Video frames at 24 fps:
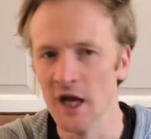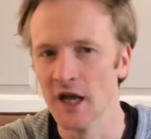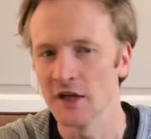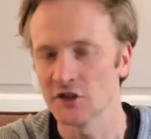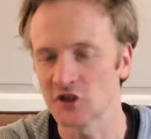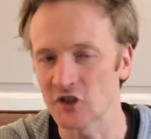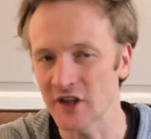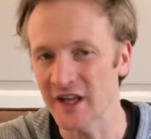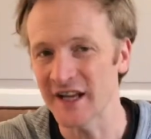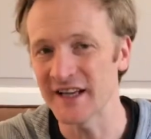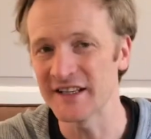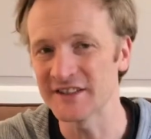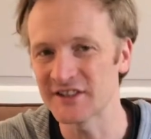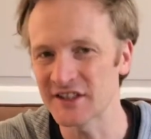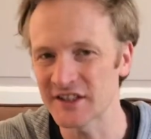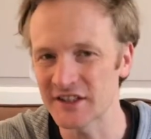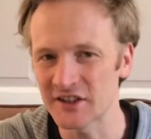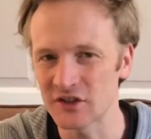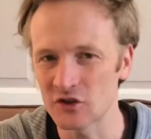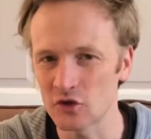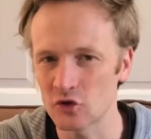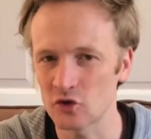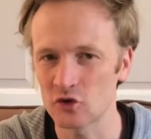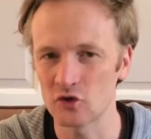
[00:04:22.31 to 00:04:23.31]
So that is a
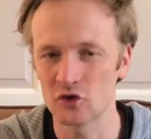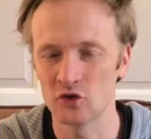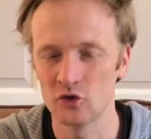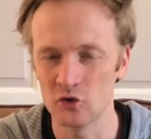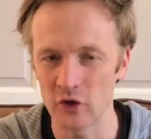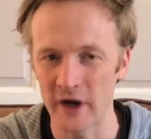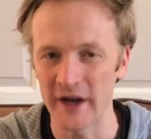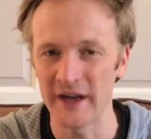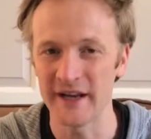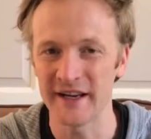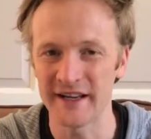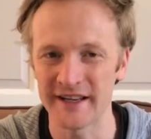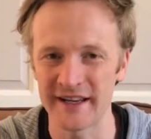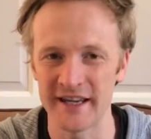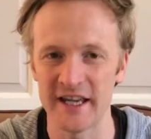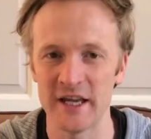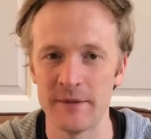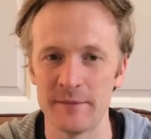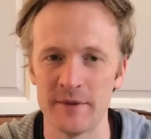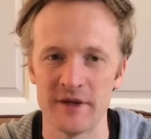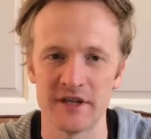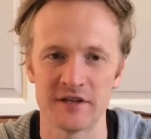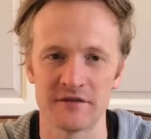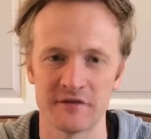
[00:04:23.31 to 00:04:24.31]
great key
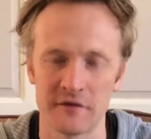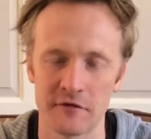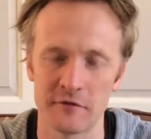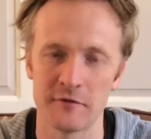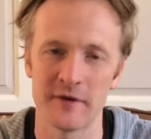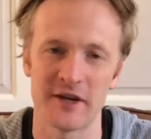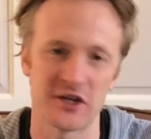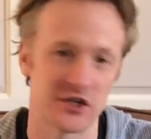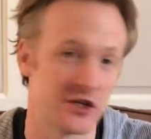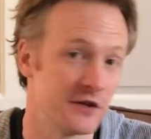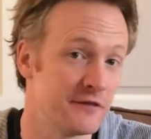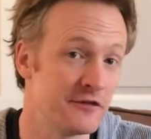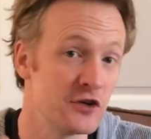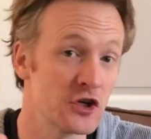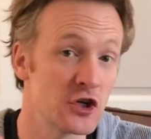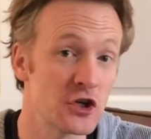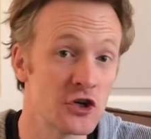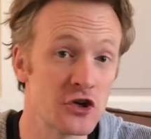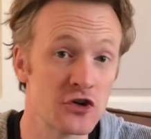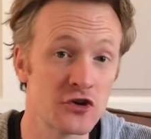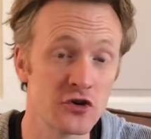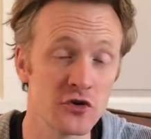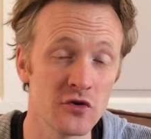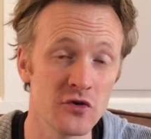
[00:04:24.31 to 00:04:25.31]
piece of information. If you
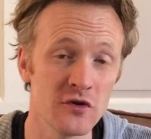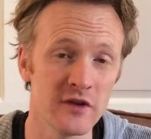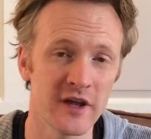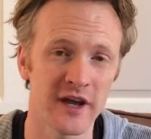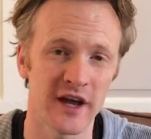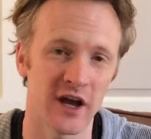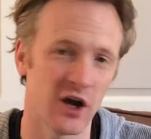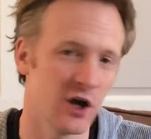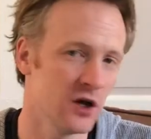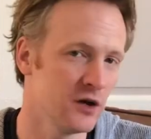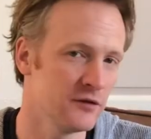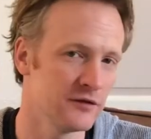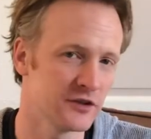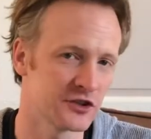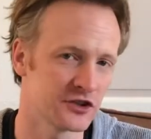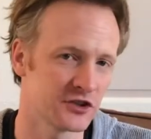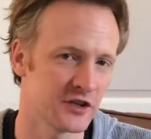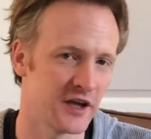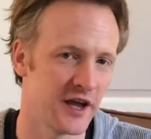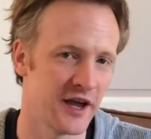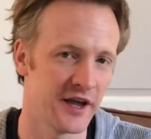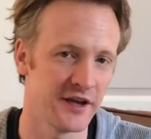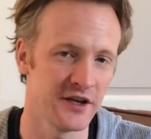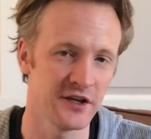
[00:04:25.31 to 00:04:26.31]
can do that over,
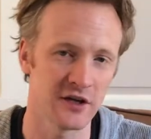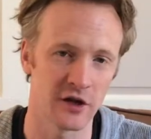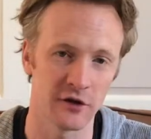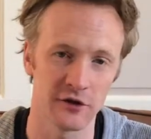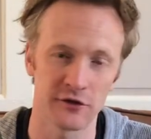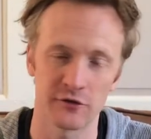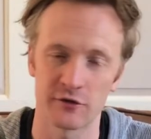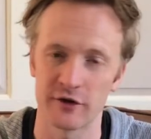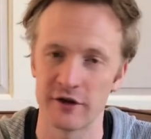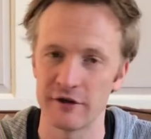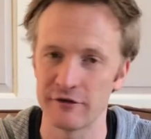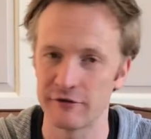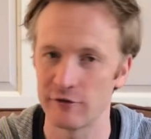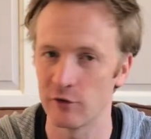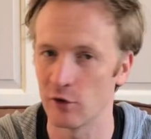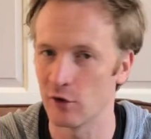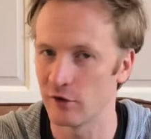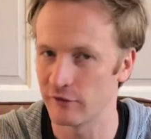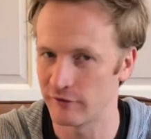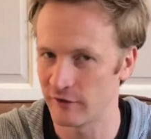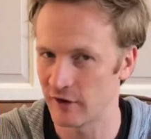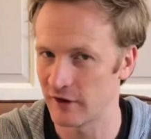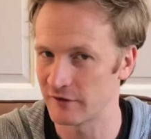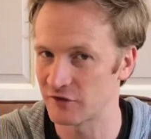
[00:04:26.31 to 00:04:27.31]
say, 3,
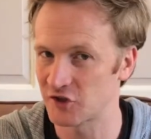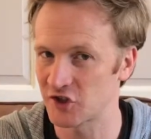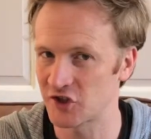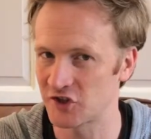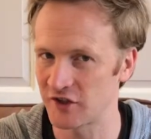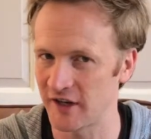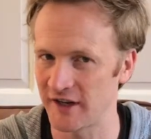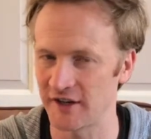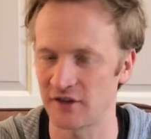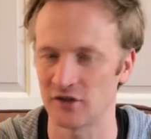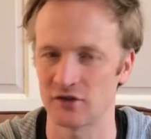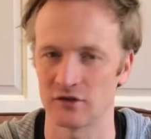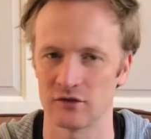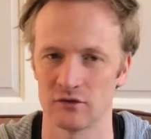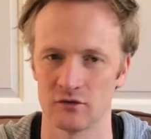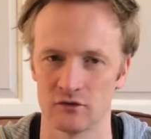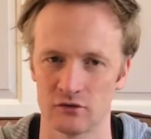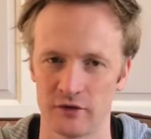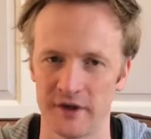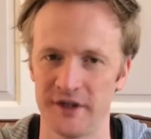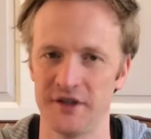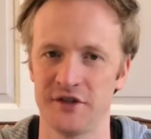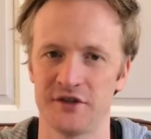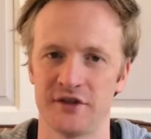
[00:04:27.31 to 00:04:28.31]
4, 5, 6
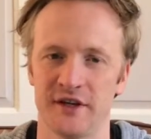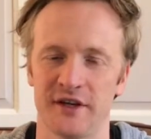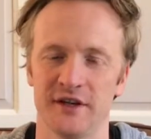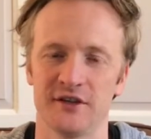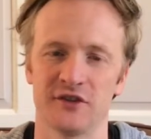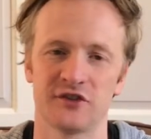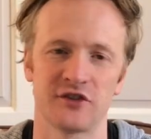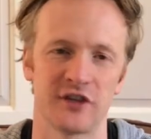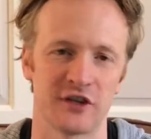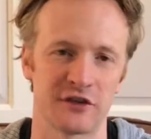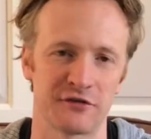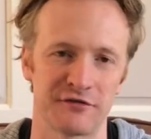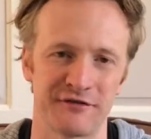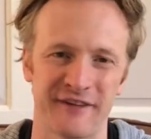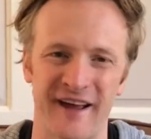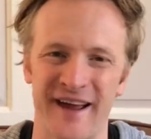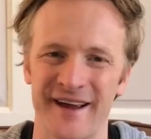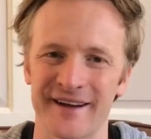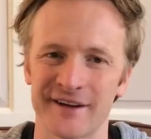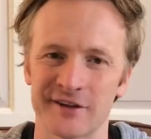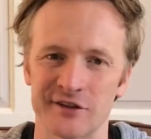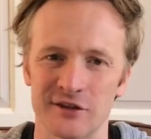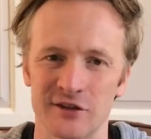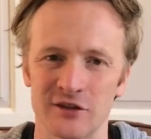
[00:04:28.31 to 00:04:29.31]
ratings, 6
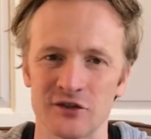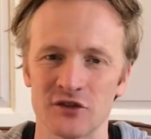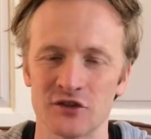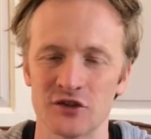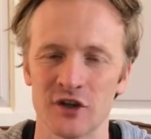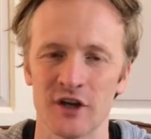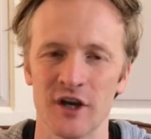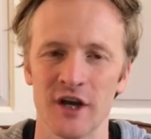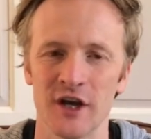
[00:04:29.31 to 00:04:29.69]
factors,